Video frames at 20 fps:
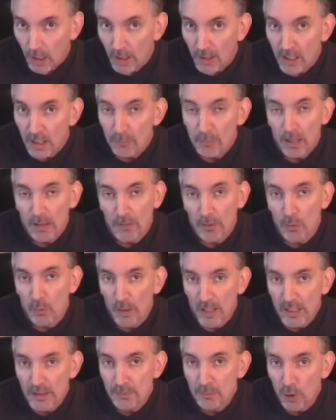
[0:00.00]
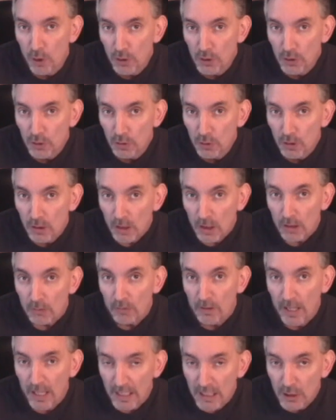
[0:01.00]
And then we have a waste bottle
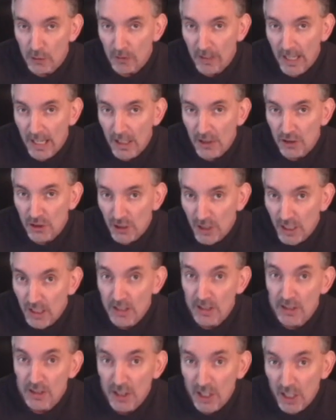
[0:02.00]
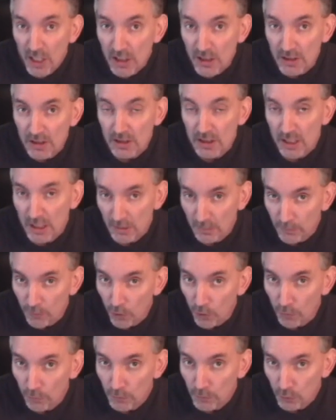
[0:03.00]
for any reaction that does
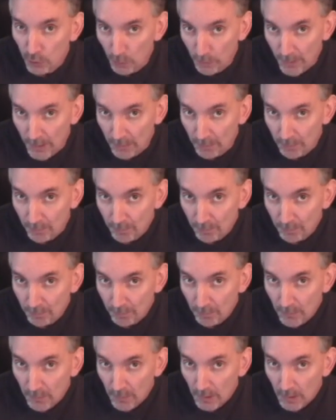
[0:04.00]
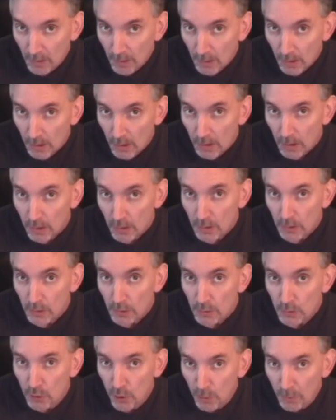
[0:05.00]
involve chromium.
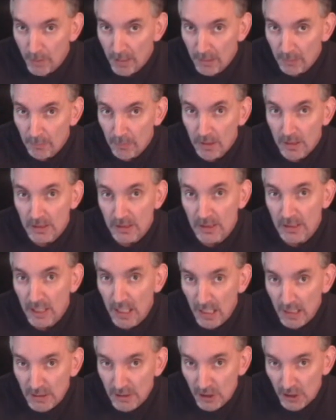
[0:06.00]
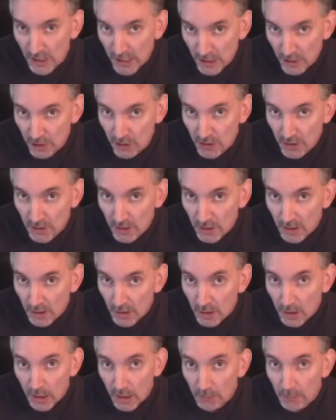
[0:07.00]
Chromium is a cancer agent
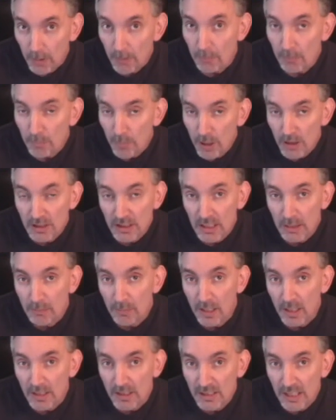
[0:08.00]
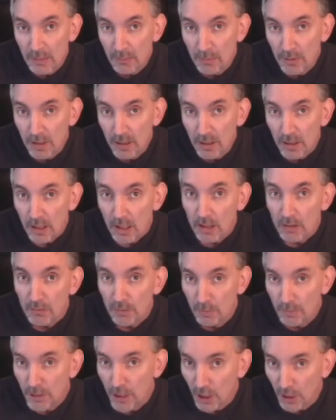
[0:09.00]
and we must keep that separate
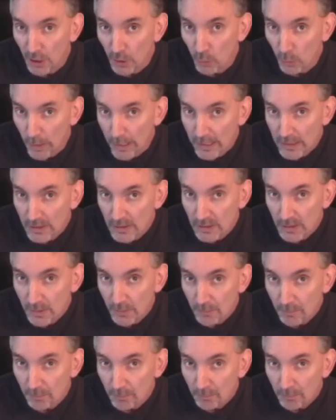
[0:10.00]
from the other waste.